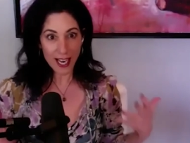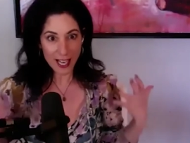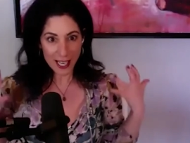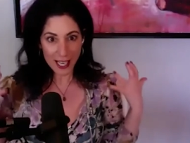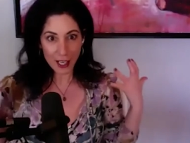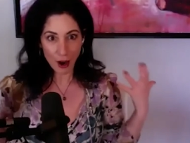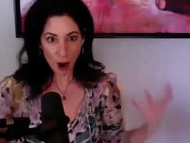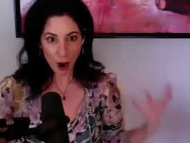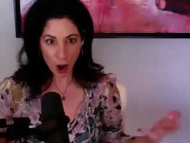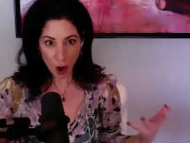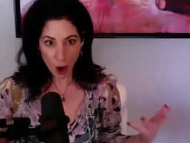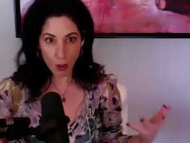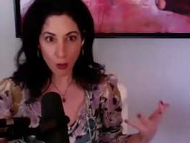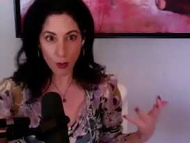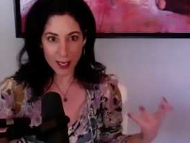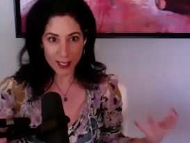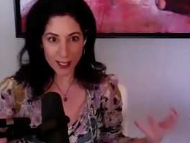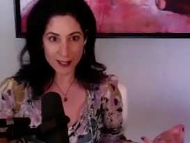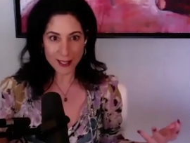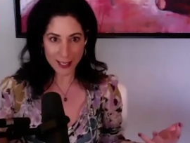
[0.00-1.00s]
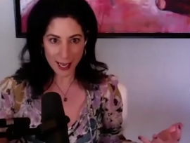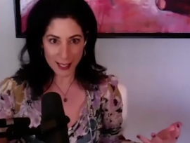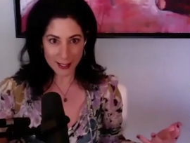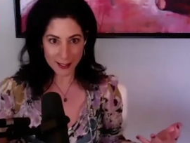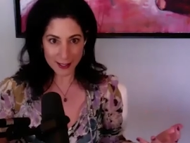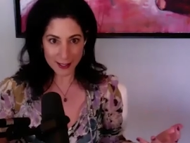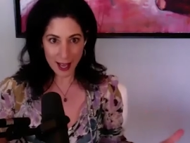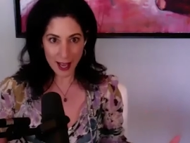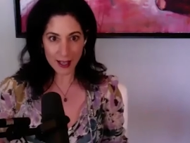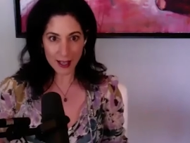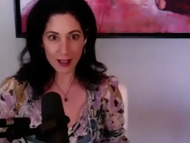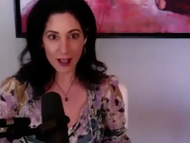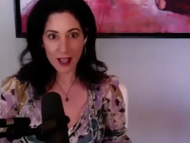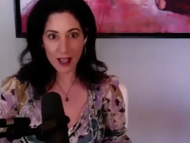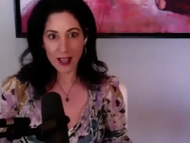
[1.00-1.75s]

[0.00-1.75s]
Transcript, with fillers: And it always does that.